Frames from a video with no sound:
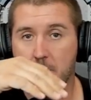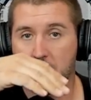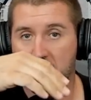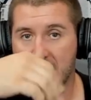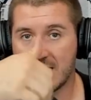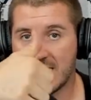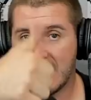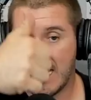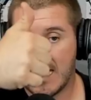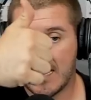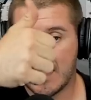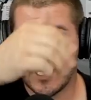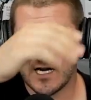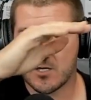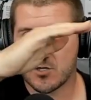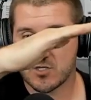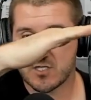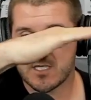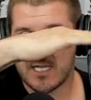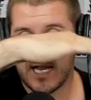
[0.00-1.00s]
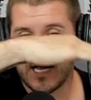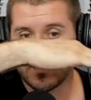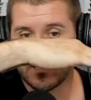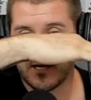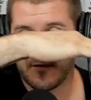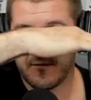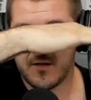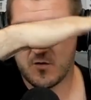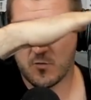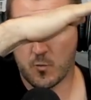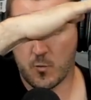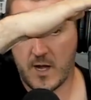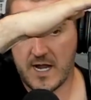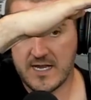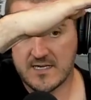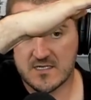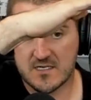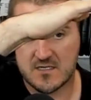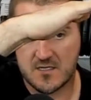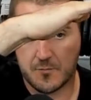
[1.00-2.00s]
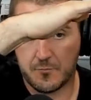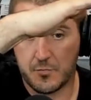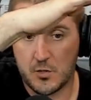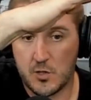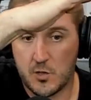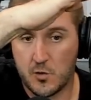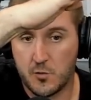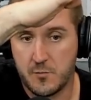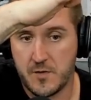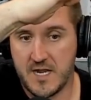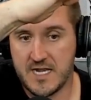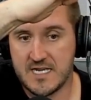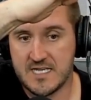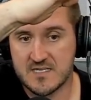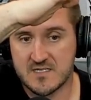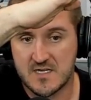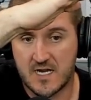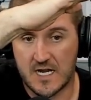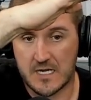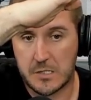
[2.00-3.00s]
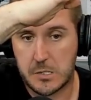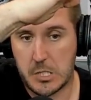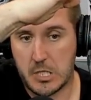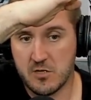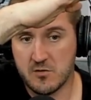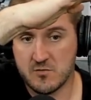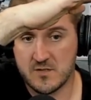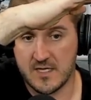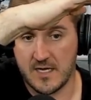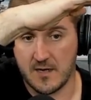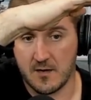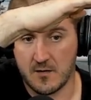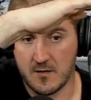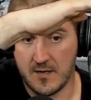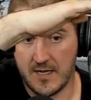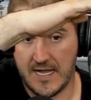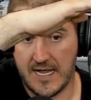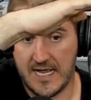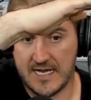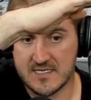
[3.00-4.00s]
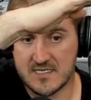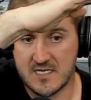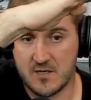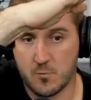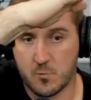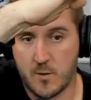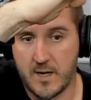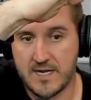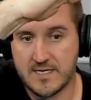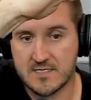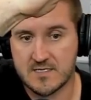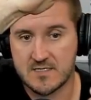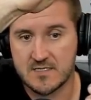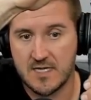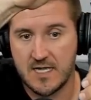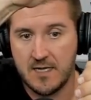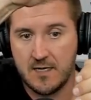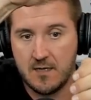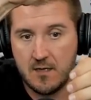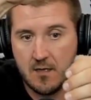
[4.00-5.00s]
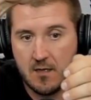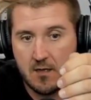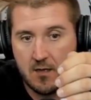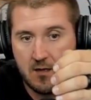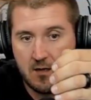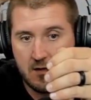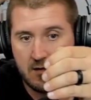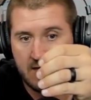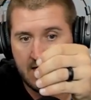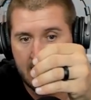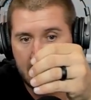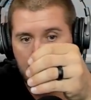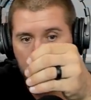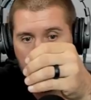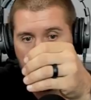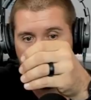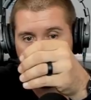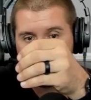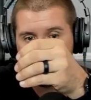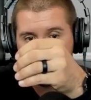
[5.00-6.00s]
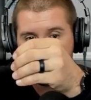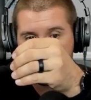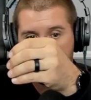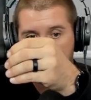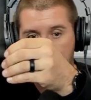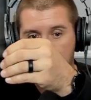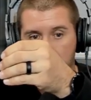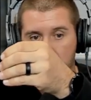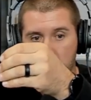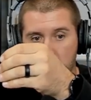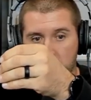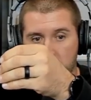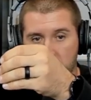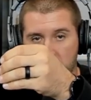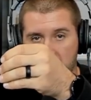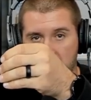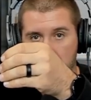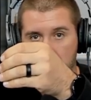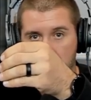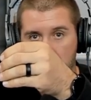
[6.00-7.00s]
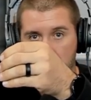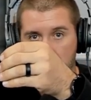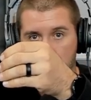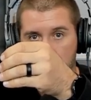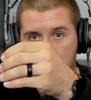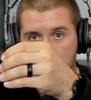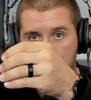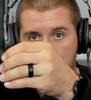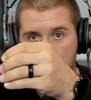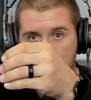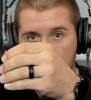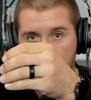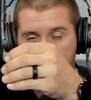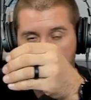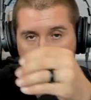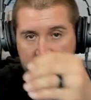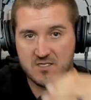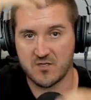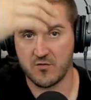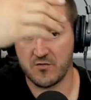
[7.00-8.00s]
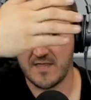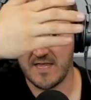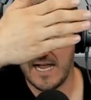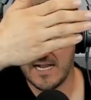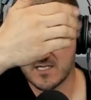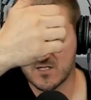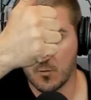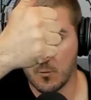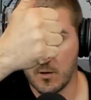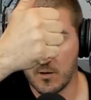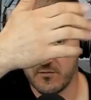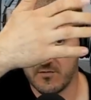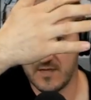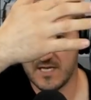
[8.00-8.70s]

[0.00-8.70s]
but again, understand that if he raises the boom and he's got a load there, as he raises it, that load is going to move with the boom. Okay, so that's where